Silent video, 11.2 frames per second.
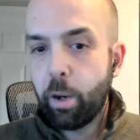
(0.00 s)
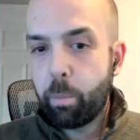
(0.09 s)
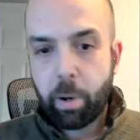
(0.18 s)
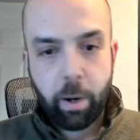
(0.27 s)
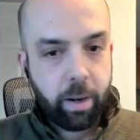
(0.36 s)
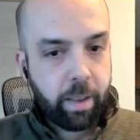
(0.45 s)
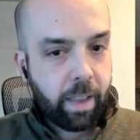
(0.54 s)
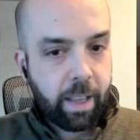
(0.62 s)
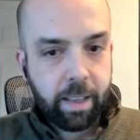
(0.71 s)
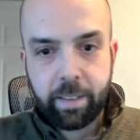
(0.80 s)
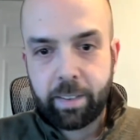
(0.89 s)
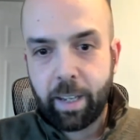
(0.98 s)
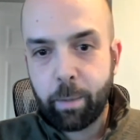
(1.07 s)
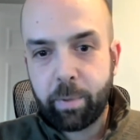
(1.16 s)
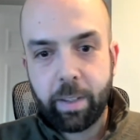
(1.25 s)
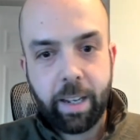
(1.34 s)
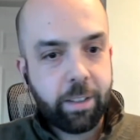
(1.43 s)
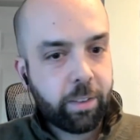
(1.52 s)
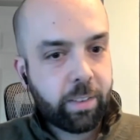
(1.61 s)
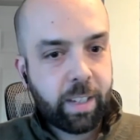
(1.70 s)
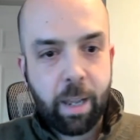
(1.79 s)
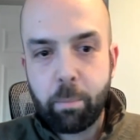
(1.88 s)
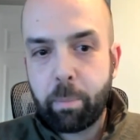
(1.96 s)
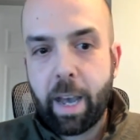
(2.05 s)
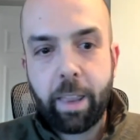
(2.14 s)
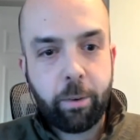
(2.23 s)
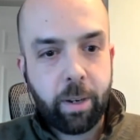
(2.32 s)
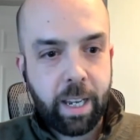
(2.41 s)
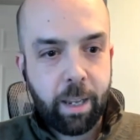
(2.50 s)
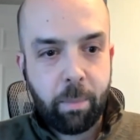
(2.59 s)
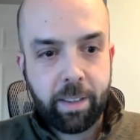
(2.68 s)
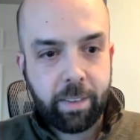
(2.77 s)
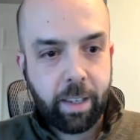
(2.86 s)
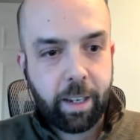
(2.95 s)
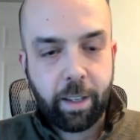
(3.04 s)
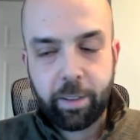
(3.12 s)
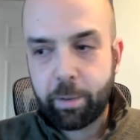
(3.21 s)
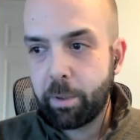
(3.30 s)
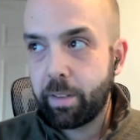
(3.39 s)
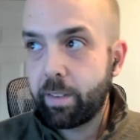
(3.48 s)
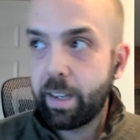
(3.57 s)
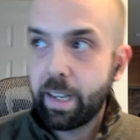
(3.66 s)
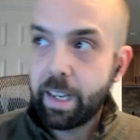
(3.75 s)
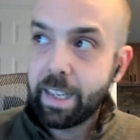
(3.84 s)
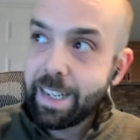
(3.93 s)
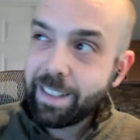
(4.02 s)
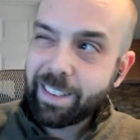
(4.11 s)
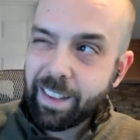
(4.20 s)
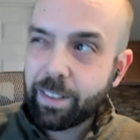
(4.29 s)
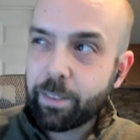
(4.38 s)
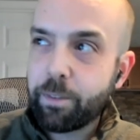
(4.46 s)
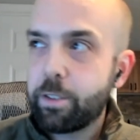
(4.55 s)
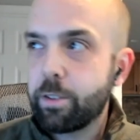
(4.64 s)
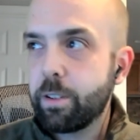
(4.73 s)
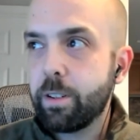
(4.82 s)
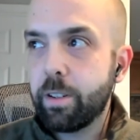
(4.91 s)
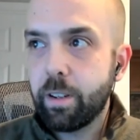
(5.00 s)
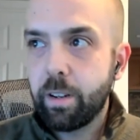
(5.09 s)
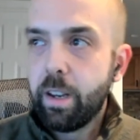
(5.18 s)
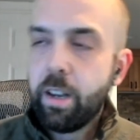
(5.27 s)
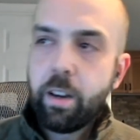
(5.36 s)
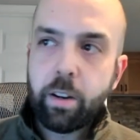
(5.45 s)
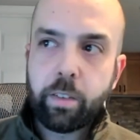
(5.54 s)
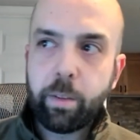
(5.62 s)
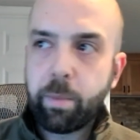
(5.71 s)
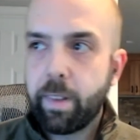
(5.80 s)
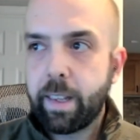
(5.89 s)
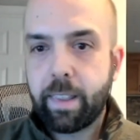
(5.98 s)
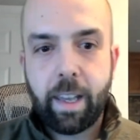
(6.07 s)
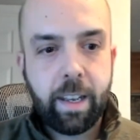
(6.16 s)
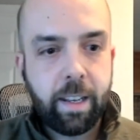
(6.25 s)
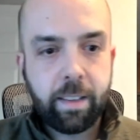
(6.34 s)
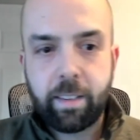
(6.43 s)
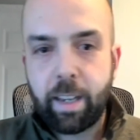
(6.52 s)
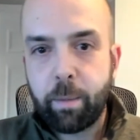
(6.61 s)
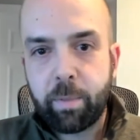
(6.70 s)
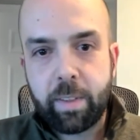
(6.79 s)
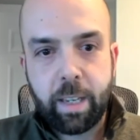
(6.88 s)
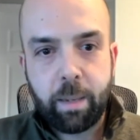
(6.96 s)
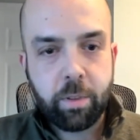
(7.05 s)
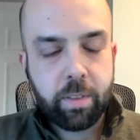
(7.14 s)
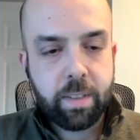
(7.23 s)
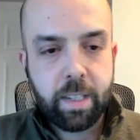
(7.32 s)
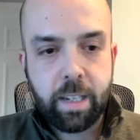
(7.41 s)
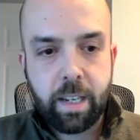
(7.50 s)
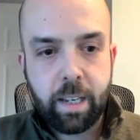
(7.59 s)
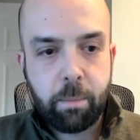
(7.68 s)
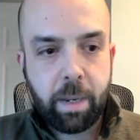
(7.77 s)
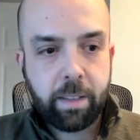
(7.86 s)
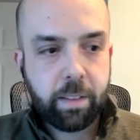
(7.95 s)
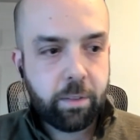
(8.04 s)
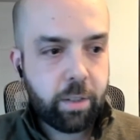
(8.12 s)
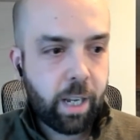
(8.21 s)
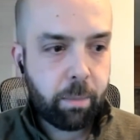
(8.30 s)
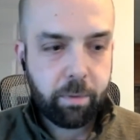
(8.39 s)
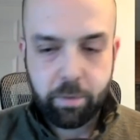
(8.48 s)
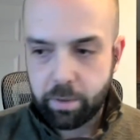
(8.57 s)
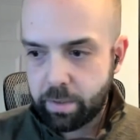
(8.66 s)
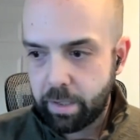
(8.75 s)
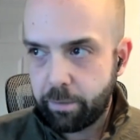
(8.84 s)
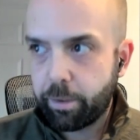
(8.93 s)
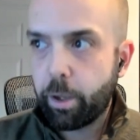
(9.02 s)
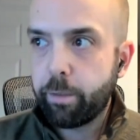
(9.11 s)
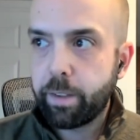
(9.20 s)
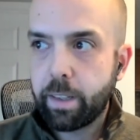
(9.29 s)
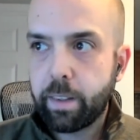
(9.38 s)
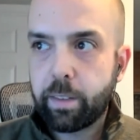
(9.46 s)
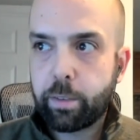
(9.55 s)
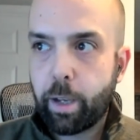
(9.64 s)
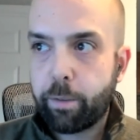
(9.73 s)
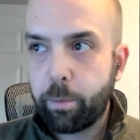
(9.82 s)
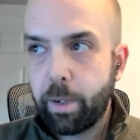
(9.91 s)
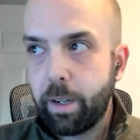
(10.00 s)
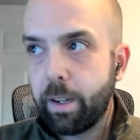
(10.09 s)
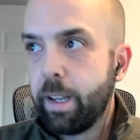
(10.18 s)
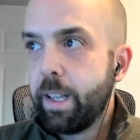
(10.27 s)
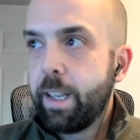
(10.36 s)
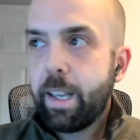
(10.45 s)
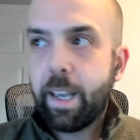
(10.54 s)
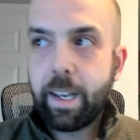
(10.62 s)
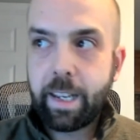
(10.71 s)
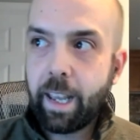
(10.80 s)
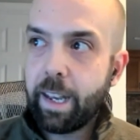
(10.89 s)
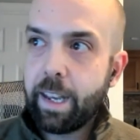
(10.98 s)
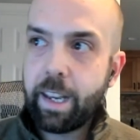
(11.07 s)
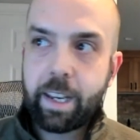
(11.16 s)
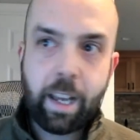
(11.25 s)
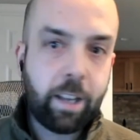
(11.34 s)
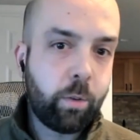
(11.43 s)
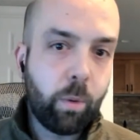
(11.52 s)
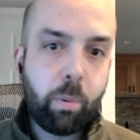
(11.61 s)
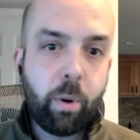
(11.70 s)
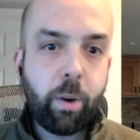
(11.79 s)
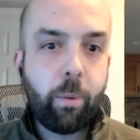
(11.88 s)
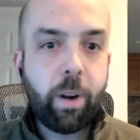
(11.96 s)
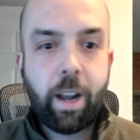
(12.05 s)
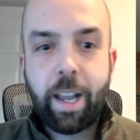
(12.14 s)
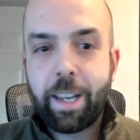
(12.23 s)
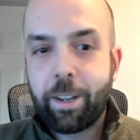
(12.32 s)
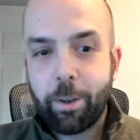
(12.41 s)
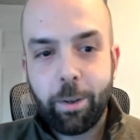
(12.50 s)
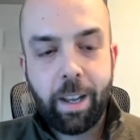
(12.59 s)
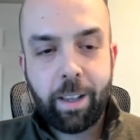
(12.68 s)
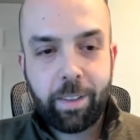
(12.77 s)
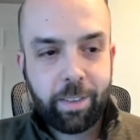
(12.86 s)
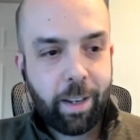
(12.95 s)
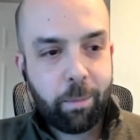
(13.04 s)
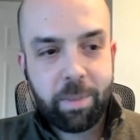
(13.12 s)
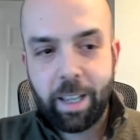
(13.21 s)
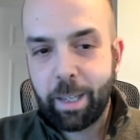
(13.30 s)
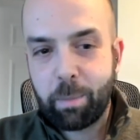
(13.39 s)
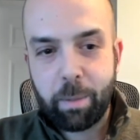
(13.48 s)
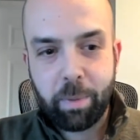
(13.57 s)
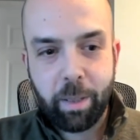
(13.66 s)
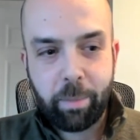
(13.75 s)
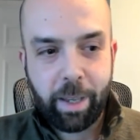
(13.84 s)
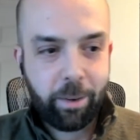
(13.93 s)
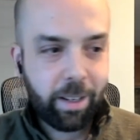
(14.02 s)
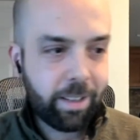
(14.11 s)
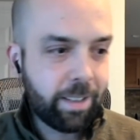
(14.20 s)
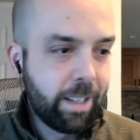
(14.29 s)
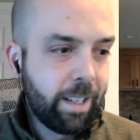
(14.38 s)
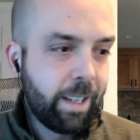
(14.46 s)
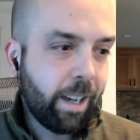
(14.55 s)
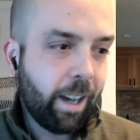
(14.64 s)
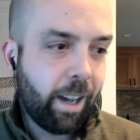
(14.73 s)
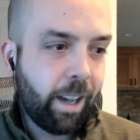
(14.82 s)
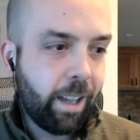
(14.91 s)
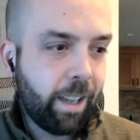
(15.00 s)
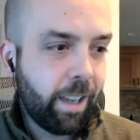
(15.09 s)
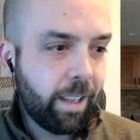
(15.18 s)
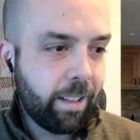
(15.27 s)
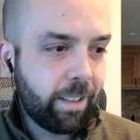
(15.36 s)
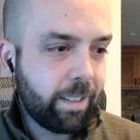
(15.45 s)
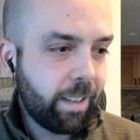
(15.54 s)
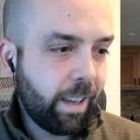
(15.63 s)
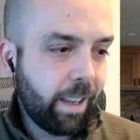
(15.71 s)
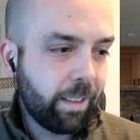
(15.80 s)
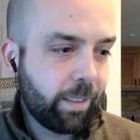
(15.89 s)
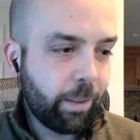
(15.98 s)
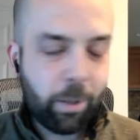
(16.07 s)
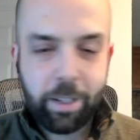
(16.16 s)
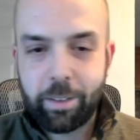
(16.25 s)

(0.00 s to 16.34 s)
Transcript: Part of that, like Sam said, I just kept bothering him as that customer and saying it needs this feature or something like that. And Sam's team just did an amazing job of just evolving the software. And again, it got to a point where I could not stop telling people about it. And so I